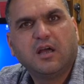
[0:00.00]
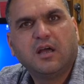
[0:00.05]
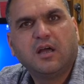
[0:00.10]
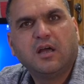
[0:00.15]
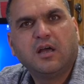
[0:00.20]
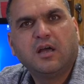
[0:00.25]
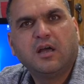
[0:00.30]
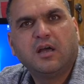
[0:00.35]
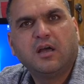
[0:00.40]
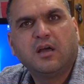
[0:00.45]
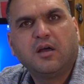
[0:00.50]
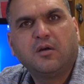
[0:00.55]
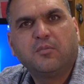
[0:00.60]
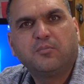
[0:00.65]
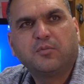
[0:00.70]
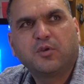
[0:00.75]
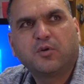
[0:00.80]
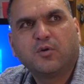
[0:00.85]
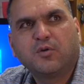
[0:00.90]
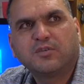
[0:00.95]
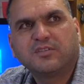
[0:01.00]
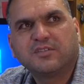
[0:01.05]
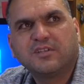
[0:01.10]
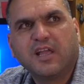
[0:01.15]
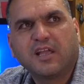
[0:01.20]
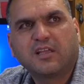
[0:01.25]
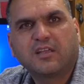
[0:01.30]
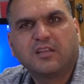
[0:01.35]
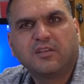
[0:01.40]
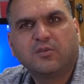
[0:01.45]
uh, because,
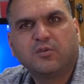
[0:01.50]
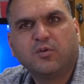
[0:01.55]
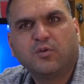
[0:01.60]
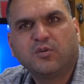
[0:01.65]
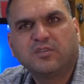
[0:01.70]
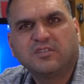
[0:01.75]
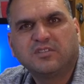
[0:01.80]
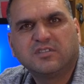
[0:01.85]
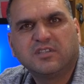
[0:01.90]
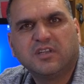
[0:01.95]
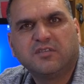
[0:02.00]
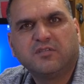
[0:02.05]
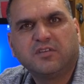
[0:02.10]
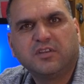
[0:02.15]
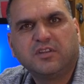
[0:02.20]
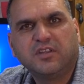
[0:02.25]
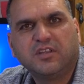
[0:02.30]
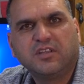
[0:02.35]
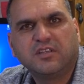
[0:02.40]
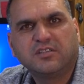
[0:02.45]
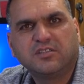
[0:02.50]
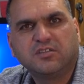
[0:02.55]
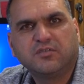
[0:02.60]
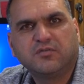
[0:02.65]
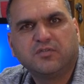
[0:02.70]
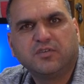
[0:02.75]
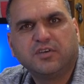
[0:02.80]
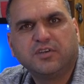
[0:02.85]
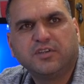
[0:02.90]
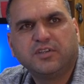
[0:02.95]
like, you know, it's everything is
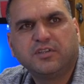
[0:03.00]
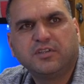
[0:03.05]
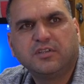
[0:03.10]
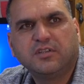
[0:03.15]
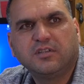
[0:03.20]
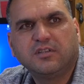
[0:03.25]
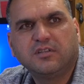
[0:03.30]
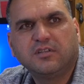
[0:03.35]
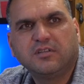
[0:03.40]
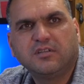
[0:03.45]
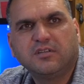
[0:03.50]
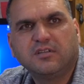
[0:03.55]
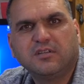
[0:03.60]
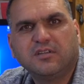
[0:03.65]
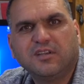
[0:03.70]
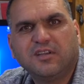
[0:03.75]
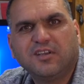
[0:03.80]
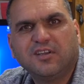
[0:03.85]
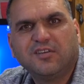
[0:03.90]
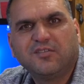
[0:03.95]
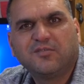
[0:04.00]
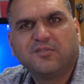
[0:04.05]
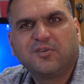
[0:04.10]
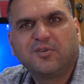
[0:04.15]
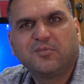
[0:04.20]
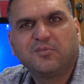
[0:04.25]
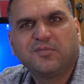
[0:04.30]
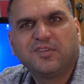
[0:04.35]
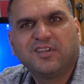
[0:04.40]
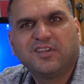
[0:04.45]
different
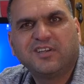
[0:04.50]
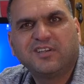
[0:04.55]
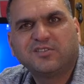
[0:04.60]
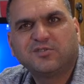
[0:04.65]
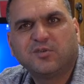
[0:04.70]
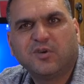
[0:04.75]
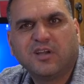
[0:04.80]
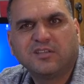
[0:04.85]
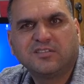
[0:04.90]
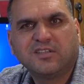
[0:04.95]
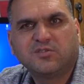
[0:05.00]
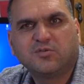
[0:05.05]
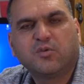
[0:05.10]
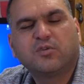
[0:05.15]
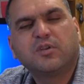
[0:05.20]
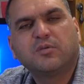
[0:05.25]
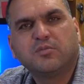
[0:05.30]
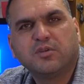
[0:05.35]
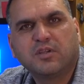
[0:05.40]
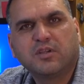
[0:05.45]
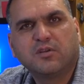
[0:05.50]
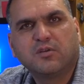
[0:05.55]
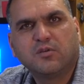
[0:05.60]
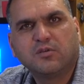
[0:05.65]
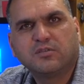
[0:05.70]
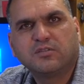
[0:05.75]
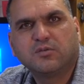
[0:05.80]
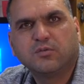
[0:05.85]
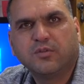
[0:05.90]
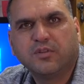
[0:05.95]
from there, so I just want to be
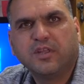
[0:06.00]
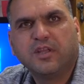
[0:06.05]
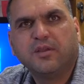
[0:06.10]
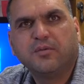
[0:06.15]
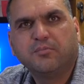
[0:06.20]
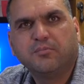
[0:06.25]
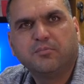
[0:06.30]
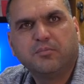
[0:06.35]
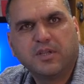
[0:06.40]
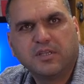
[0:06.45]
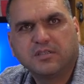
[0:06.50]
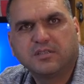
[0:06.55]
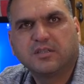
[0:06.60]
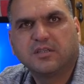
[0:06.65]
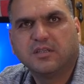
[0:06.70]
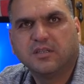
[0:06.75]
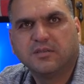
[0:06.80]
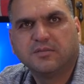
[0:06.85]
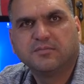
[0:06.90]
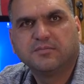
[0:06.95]
close to them, basically.